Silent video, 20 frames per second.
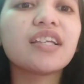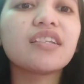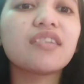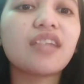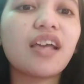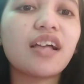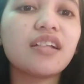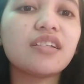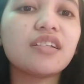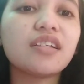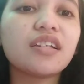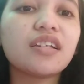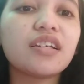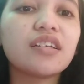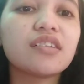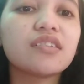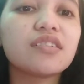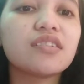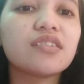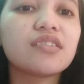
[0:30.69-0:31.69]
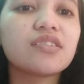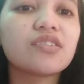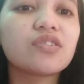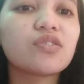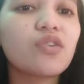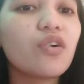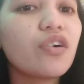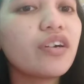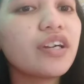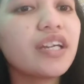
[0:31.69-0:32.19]
in telling the
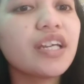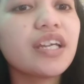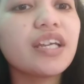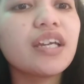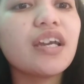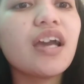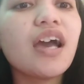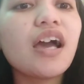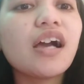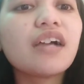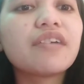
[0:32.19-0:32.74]
story